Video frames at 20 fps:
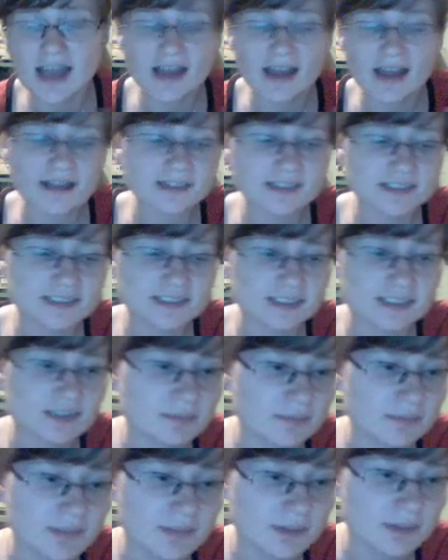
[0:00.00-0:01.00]
and it's a
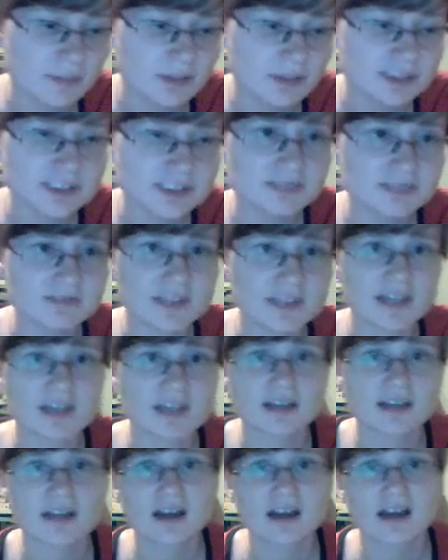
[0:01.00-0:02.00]
positive thing.
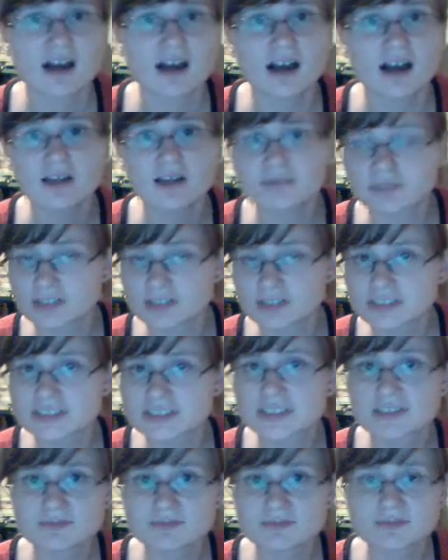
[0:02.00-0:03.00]
I've learnt
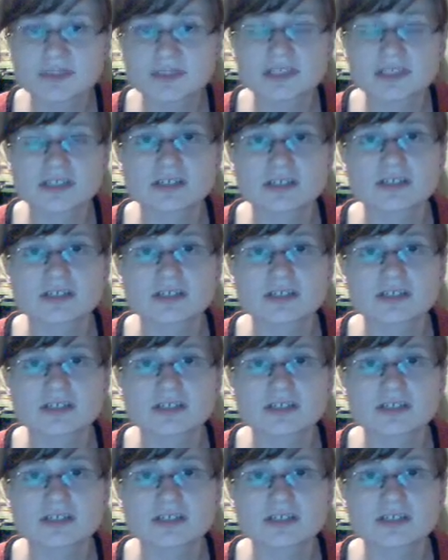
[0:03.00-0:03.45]
to live with it